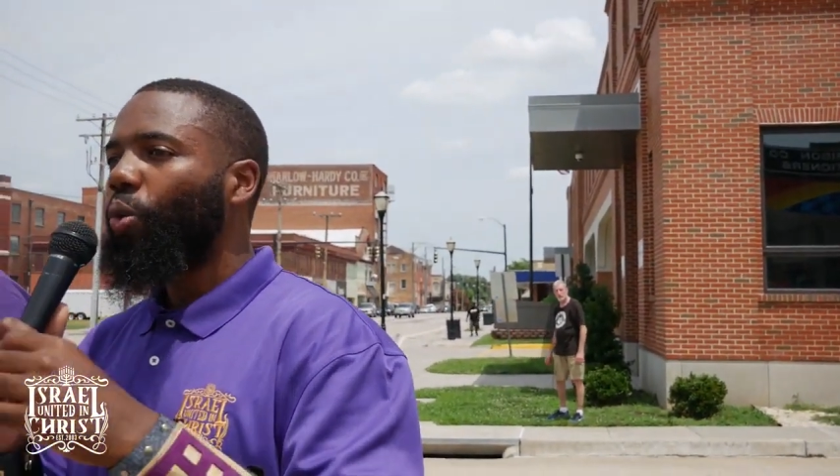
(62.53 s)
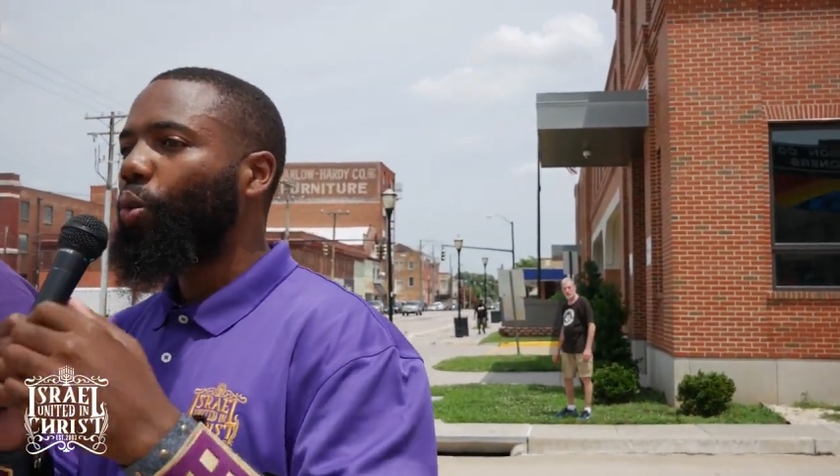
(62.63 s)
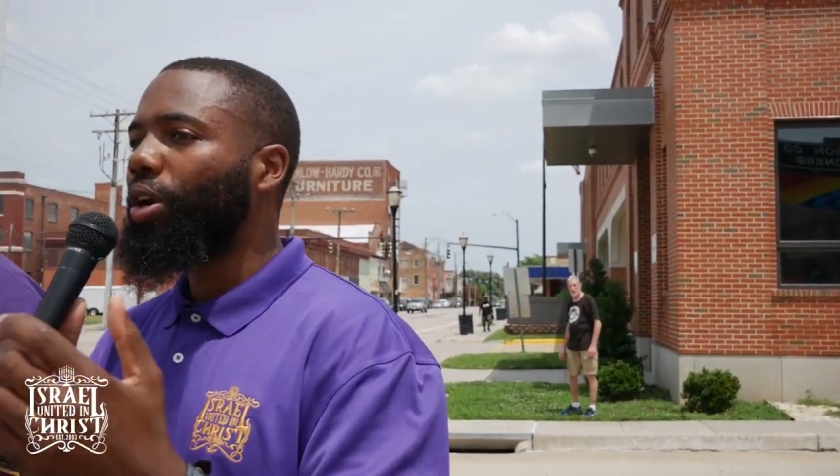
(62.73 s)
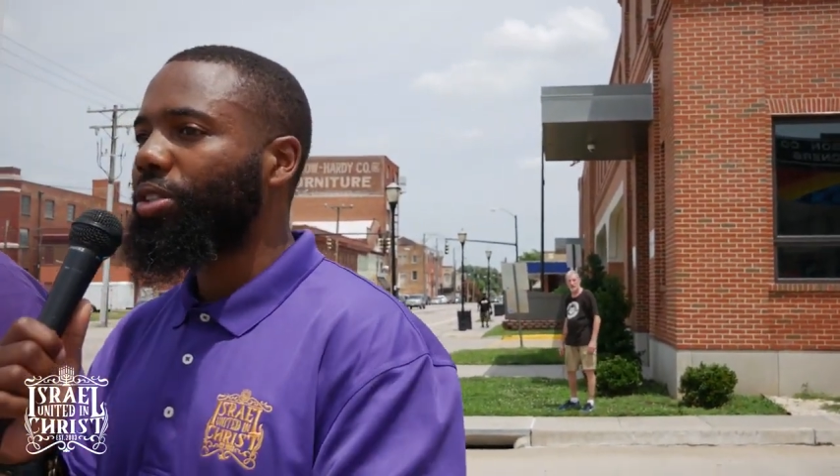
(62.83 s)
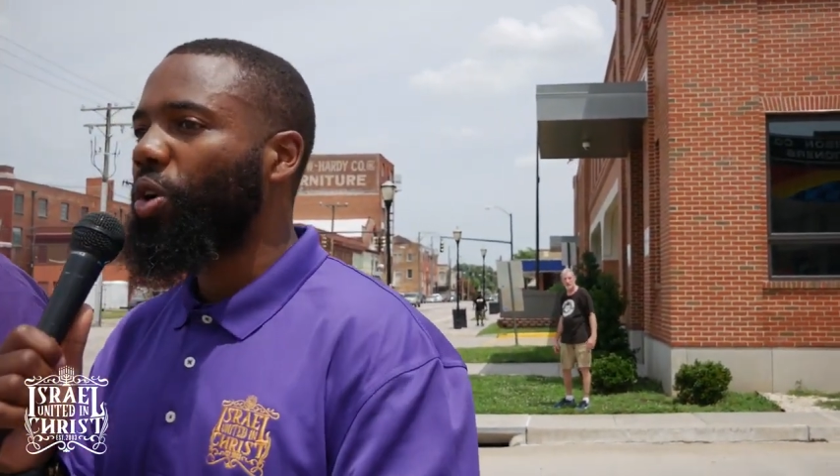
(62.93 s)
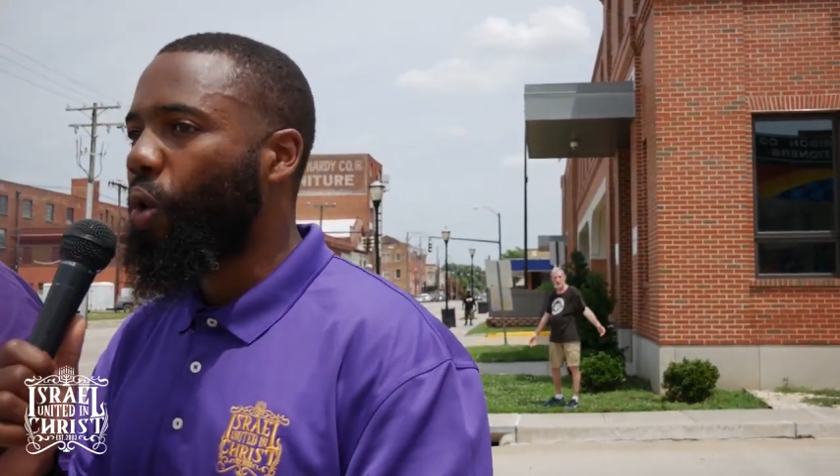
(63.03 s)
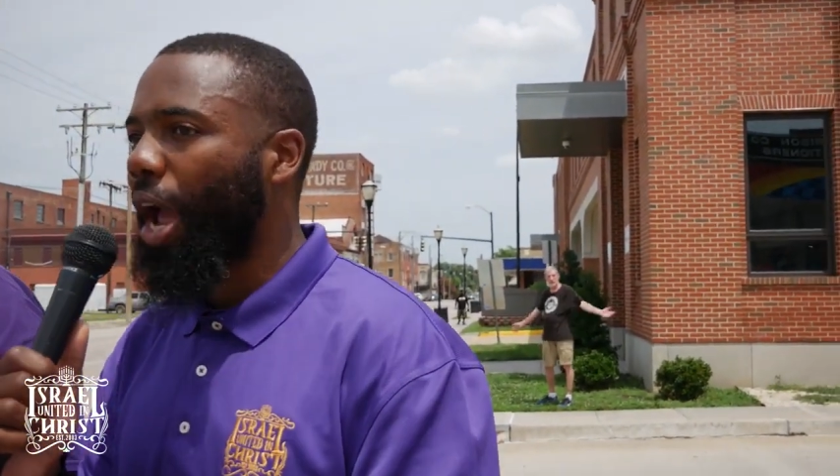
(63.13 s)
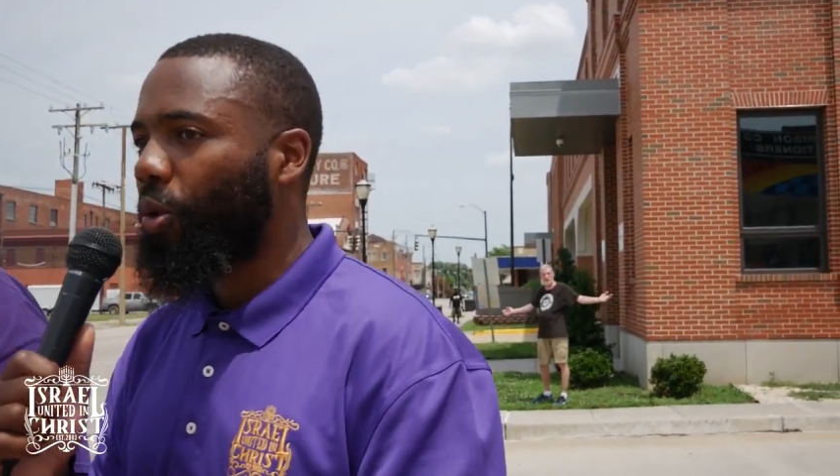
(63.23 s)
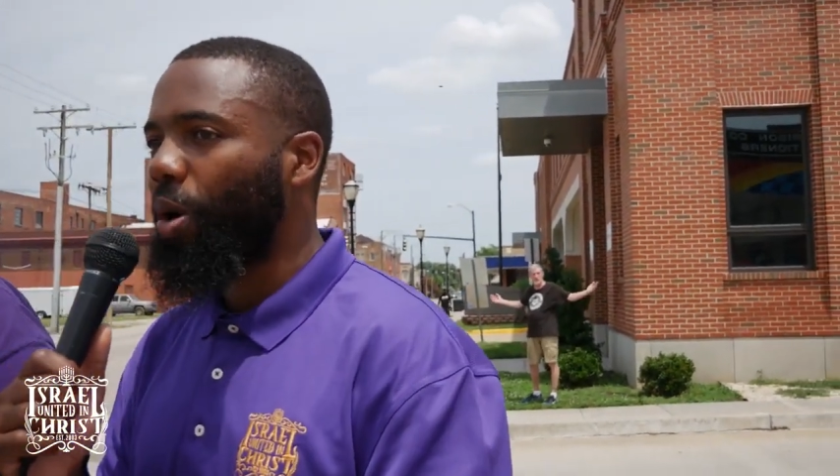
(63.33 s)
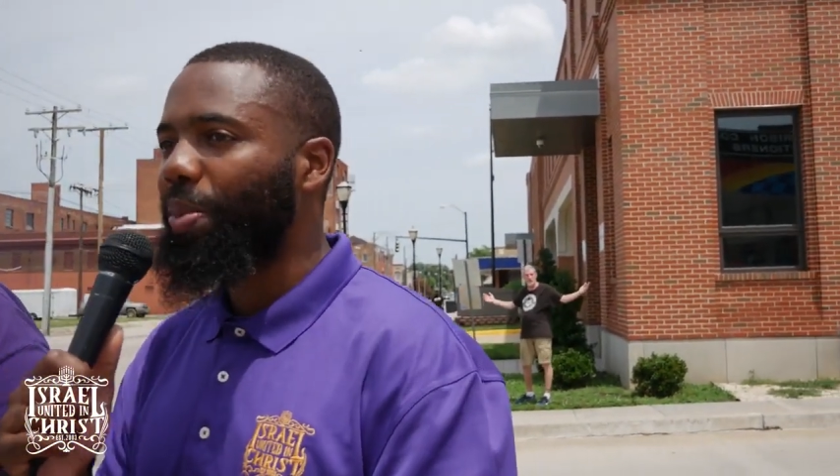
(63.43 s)
what is the
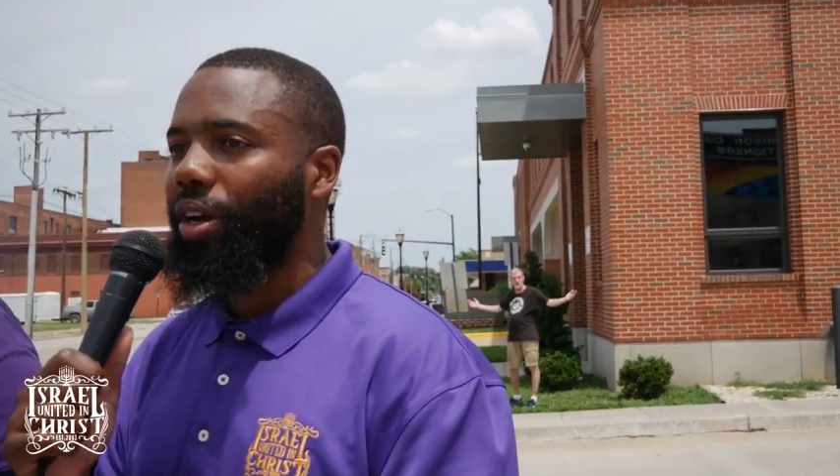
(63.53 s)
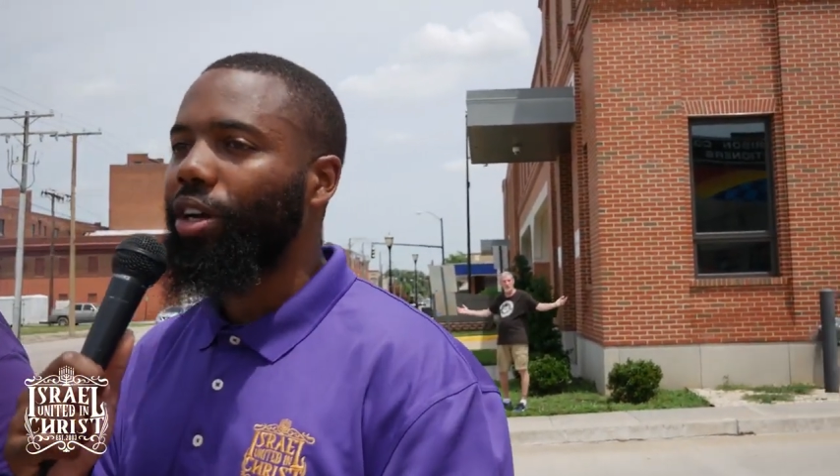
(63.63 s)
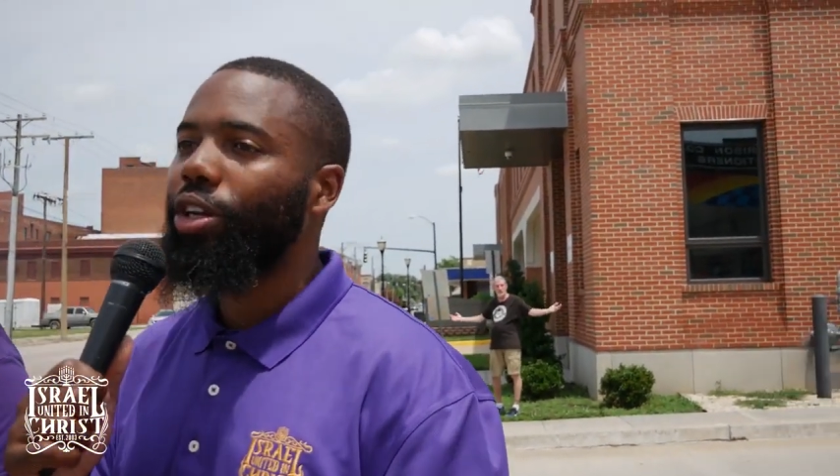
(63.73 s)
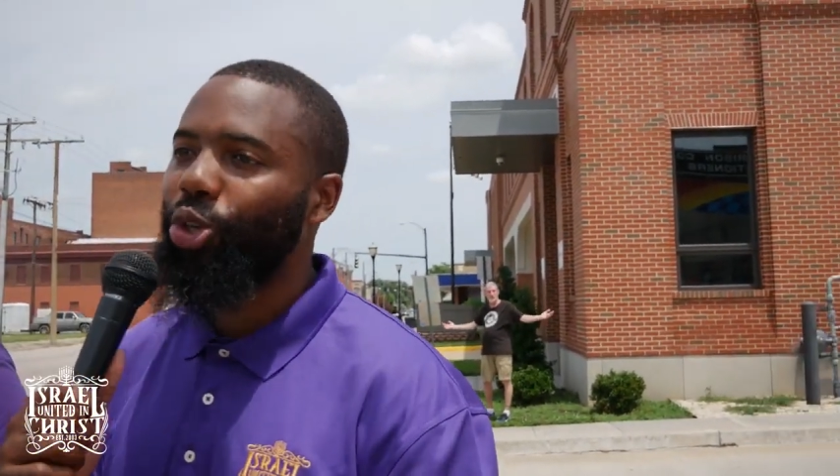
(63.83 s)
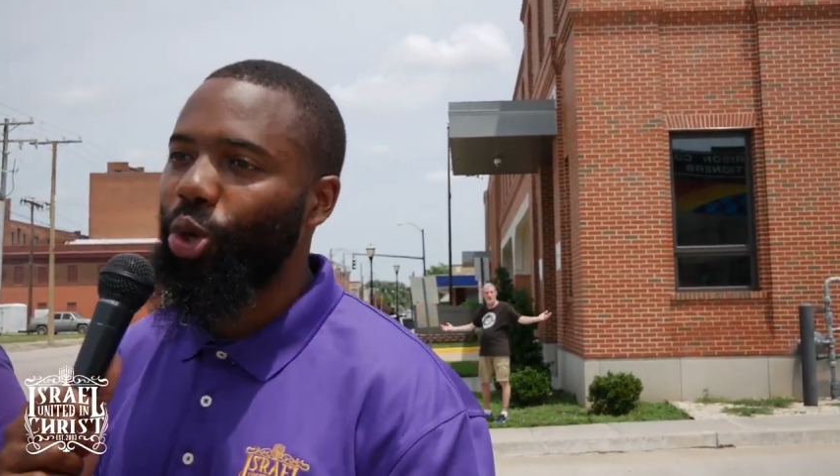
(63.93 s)
white woman going to